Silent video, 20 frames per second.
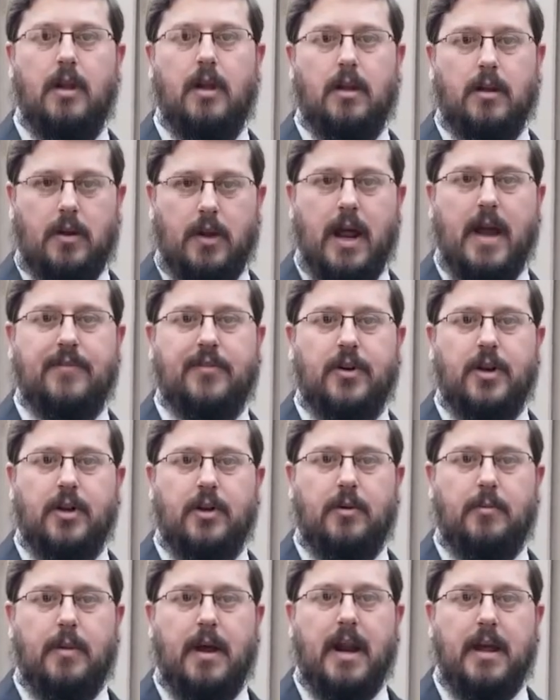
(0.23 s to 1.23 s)
Good
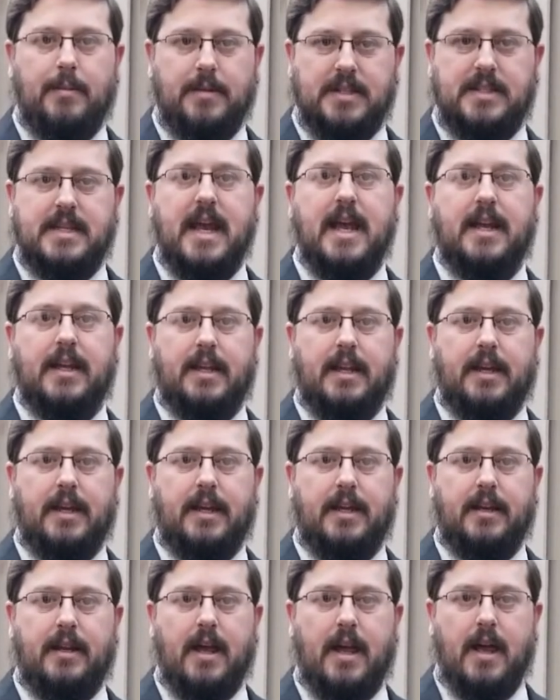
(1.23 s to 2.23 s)
afternoon. My name is Dan
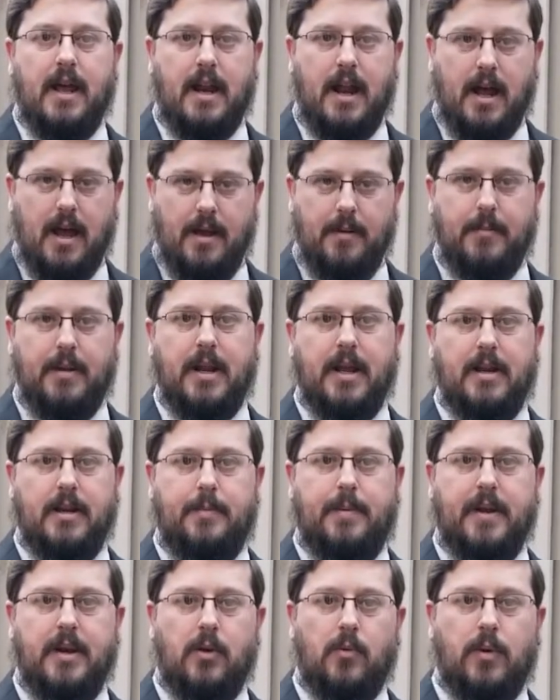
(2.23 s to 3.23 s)
Ligon, and I'm an
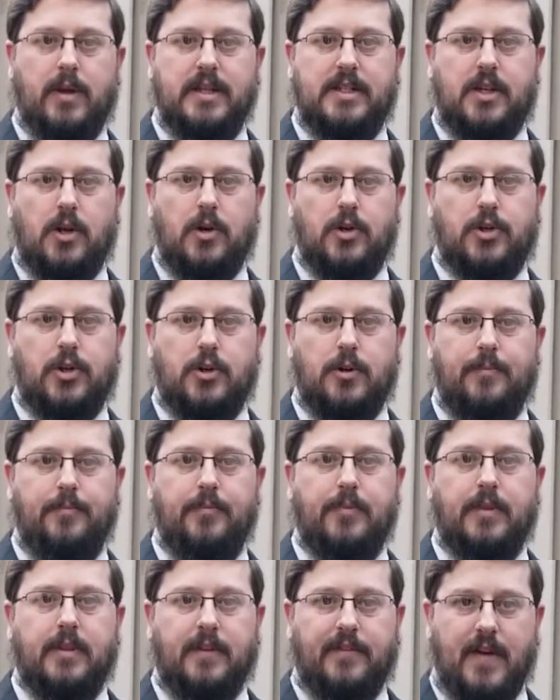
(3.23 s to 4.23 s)
independent researcher,
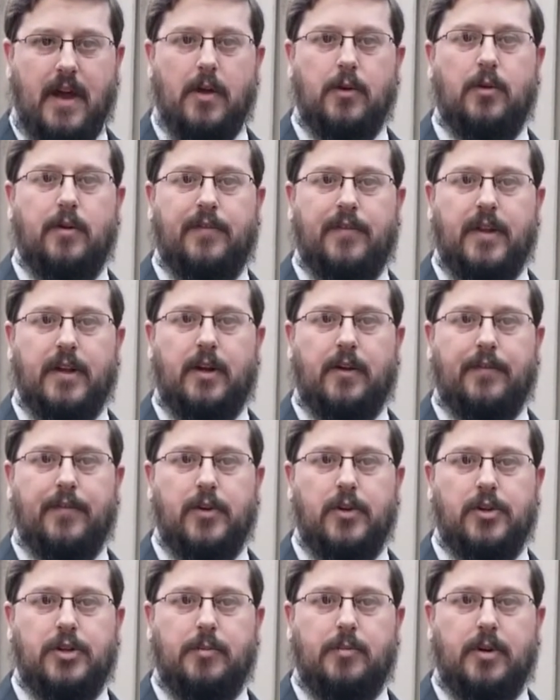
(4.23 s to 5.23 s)
the founder of Flicker
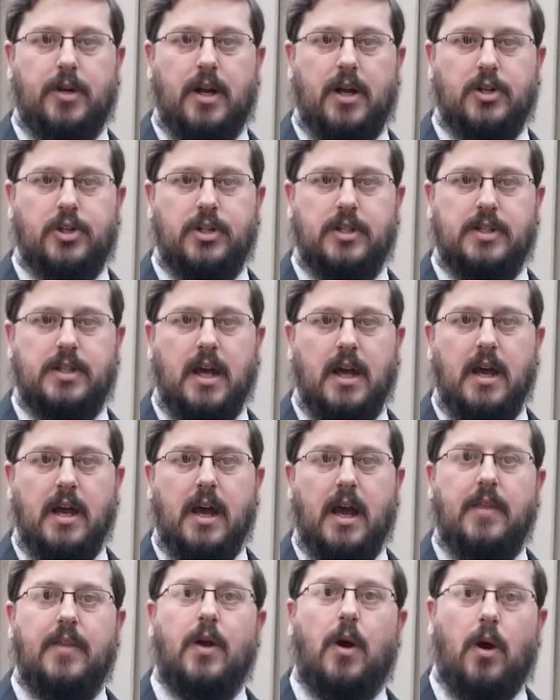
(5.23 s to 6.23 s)
Fusion Productions,
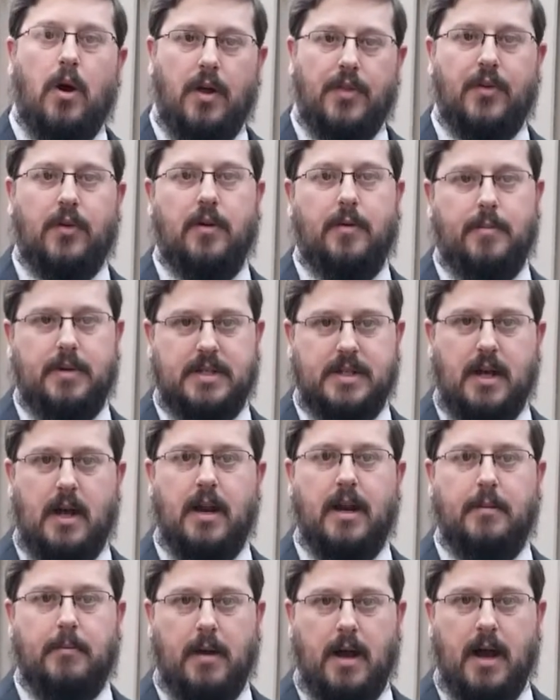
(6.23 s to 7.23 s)
and the author of
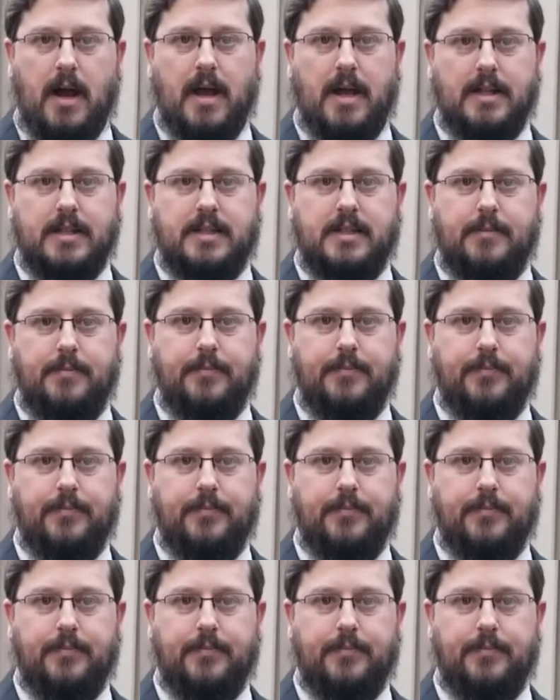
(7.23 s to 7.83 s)
Masonic Minds.